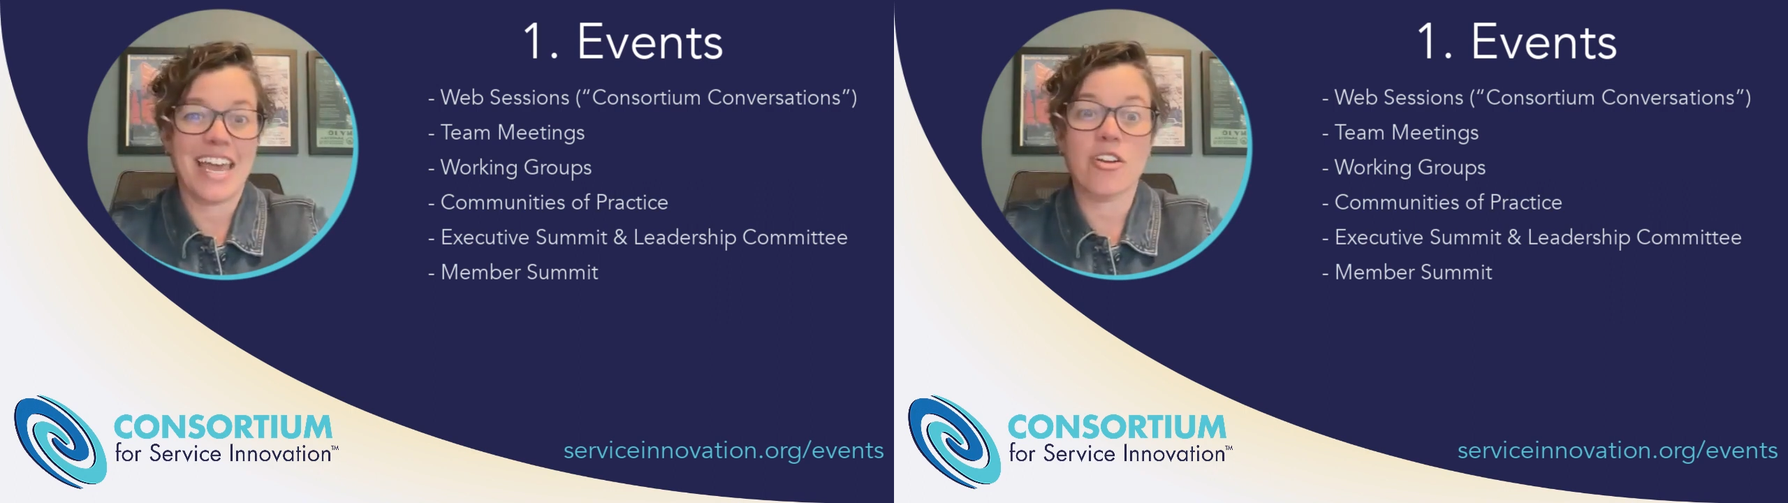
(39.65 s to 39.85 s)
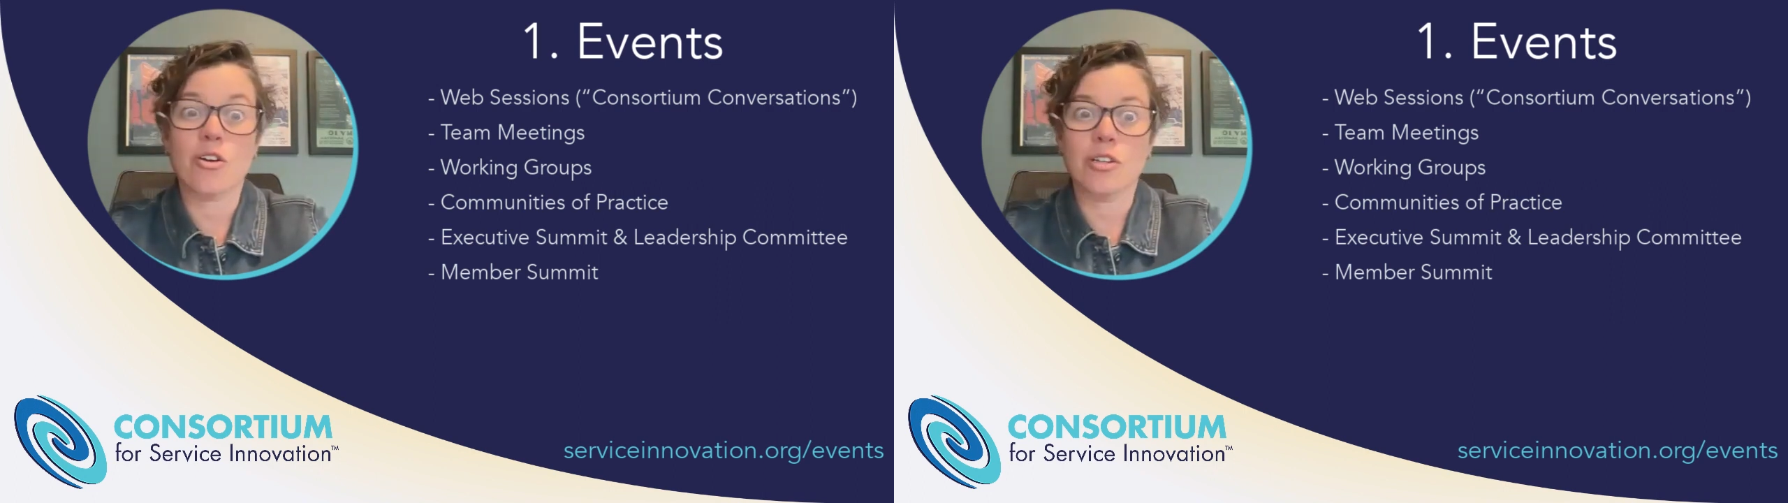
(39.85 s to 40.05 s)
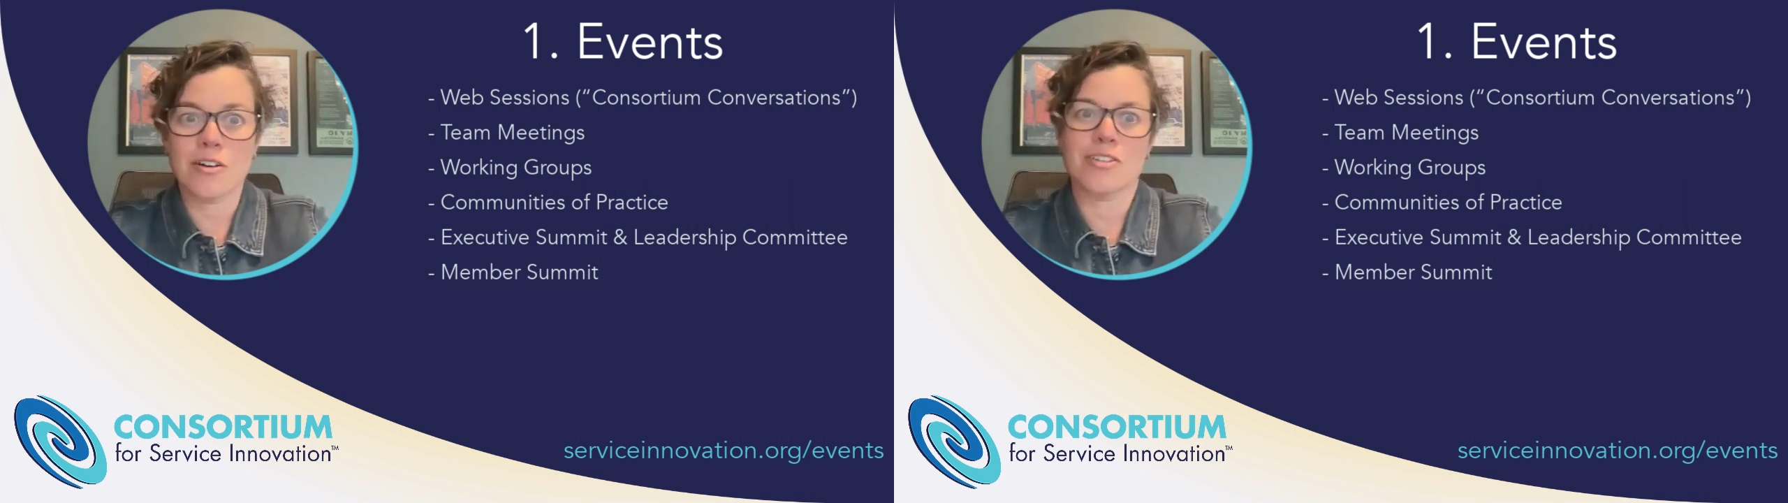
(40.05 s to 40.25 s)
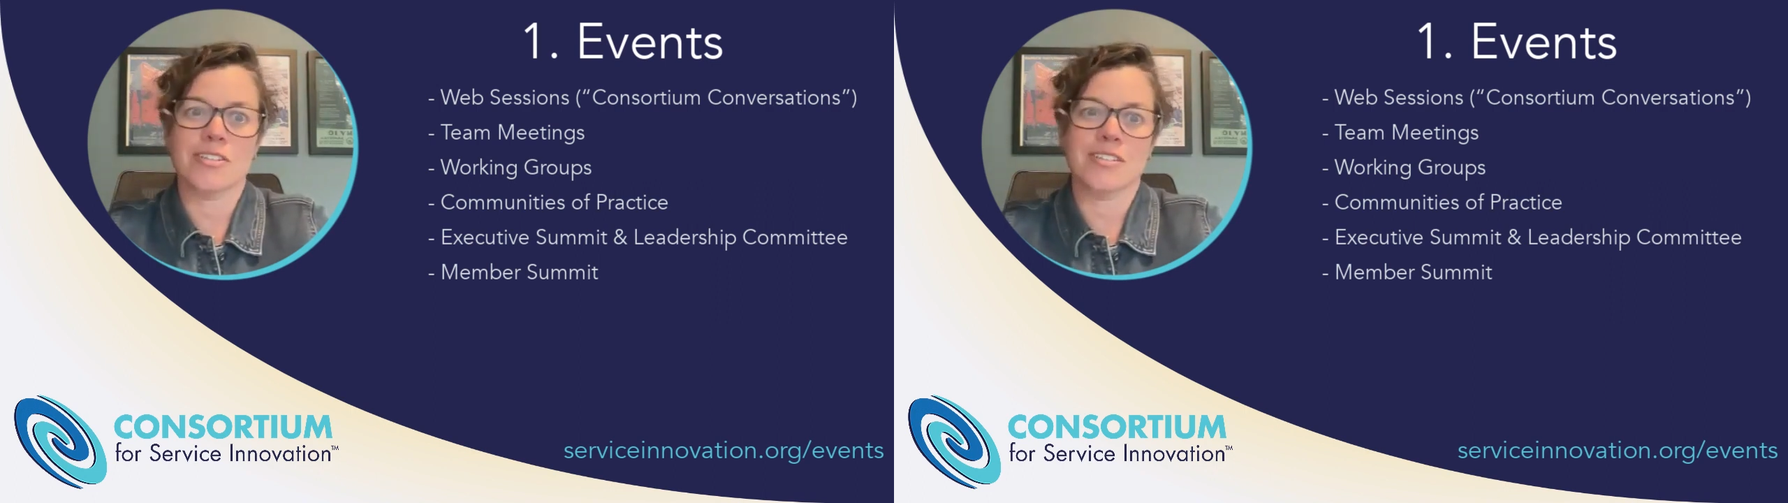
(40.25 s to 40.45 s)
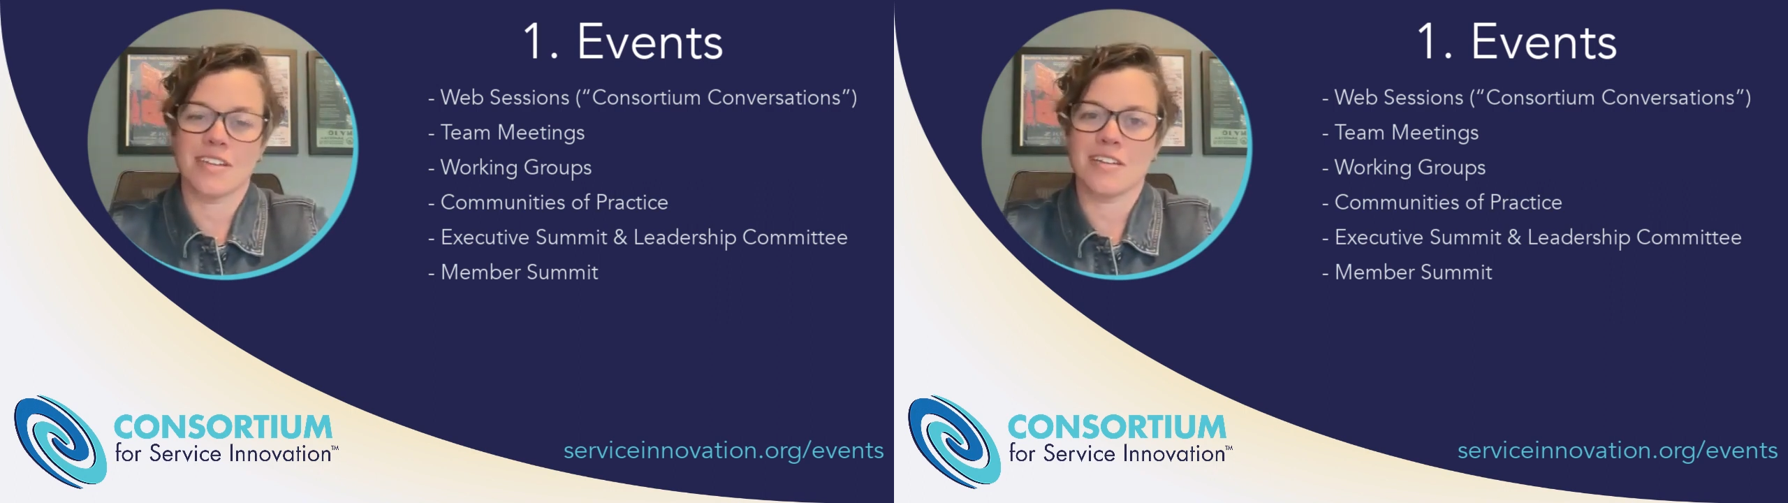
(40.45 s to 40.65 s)
and our
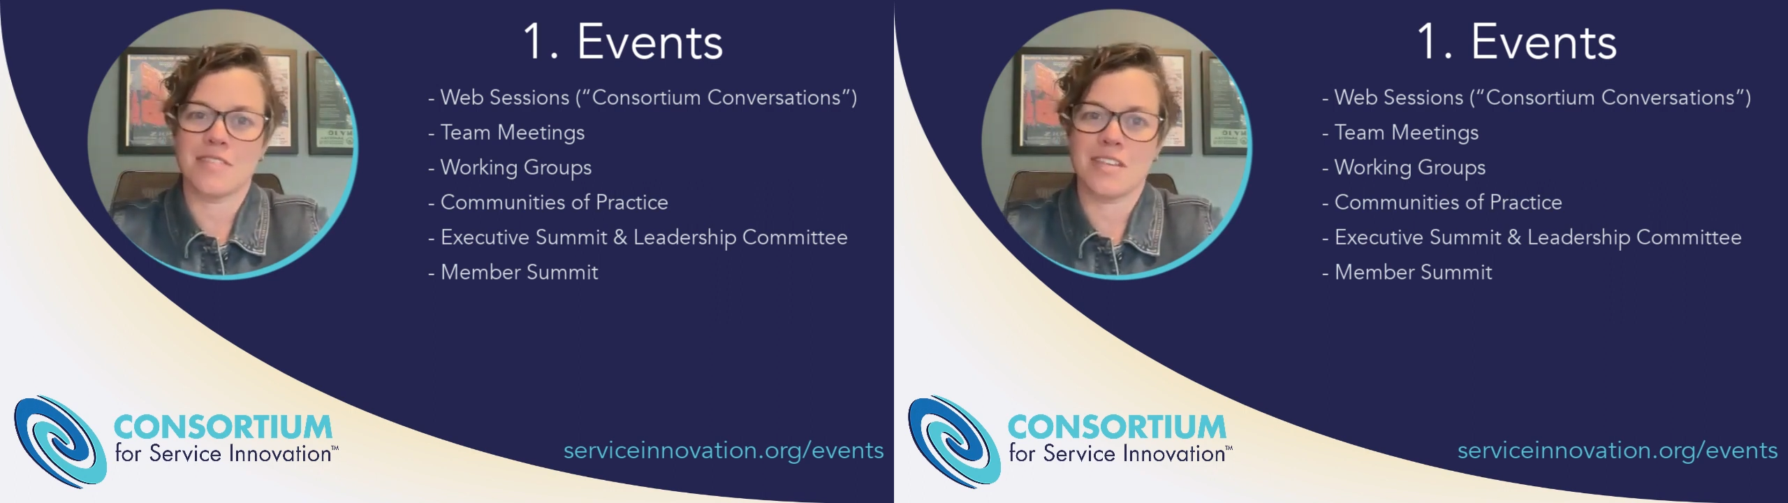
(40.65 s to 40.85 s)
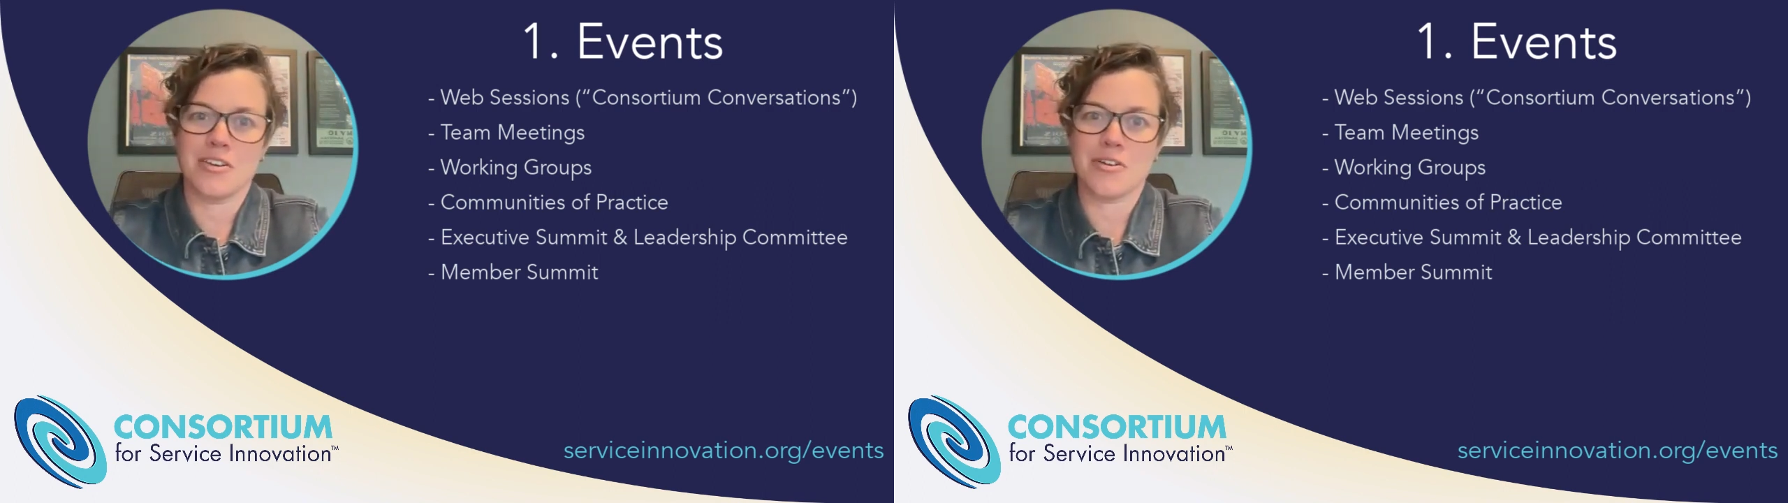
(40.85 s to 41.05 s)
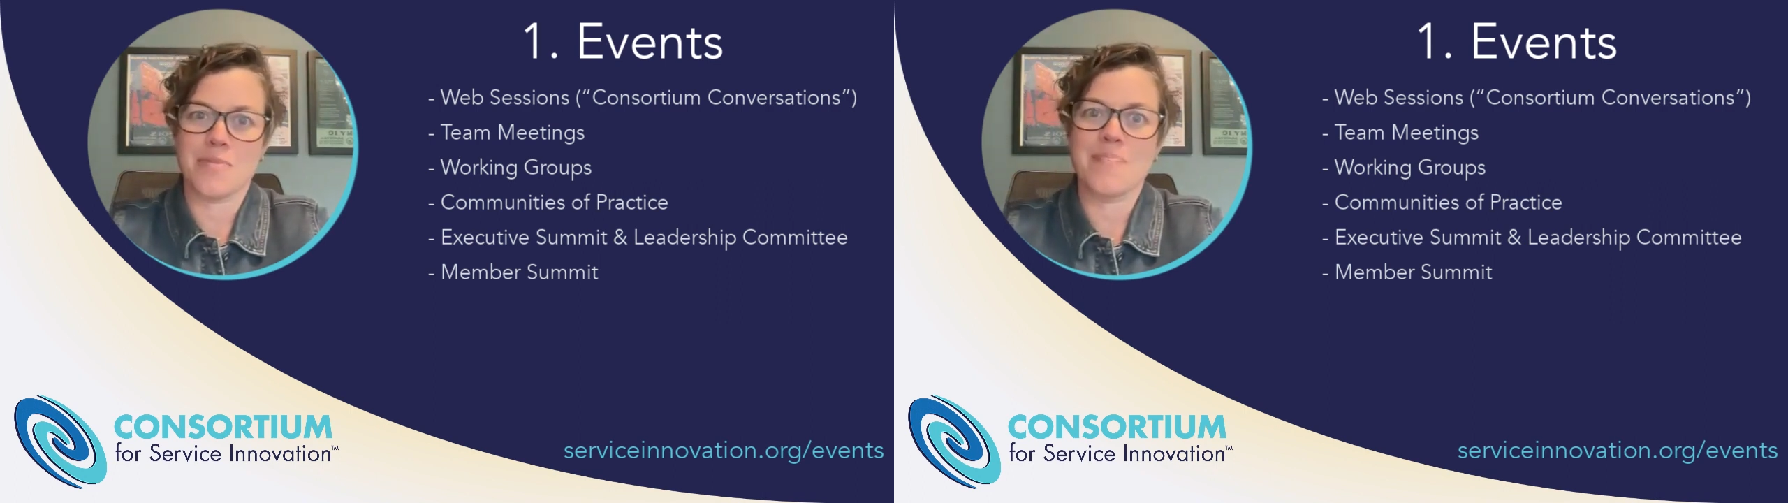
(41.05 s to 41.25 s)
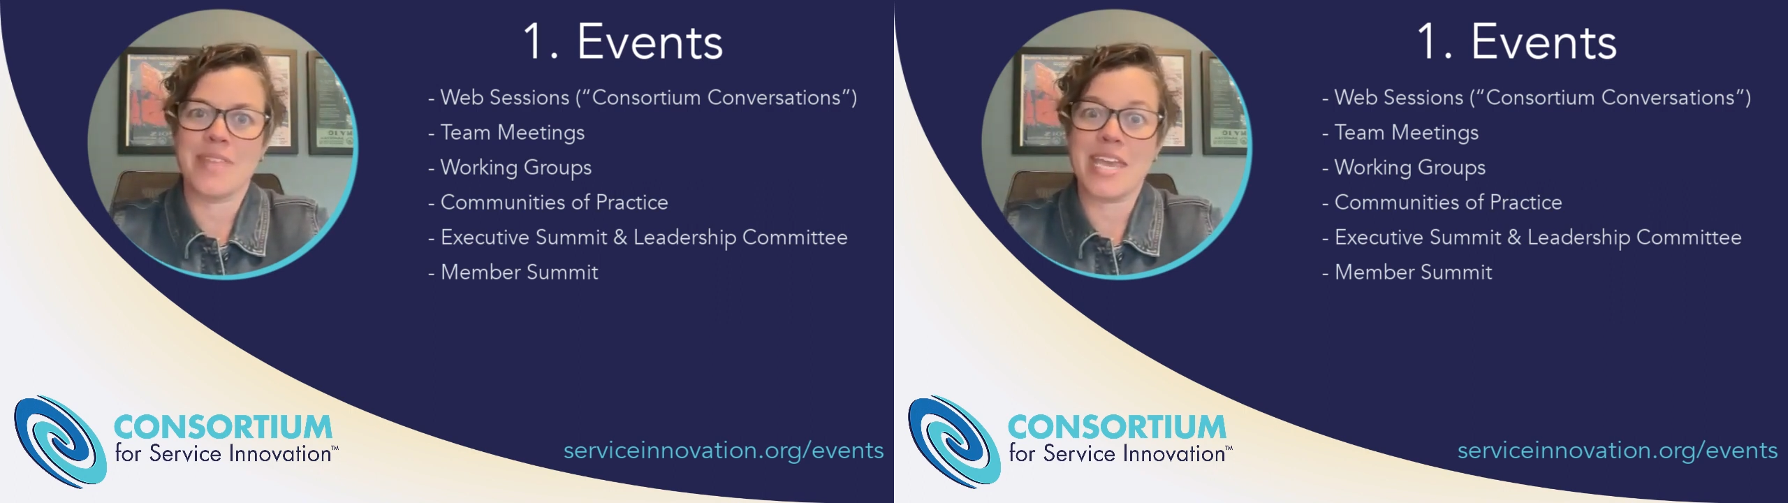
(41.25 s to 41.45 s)
largest event of the year,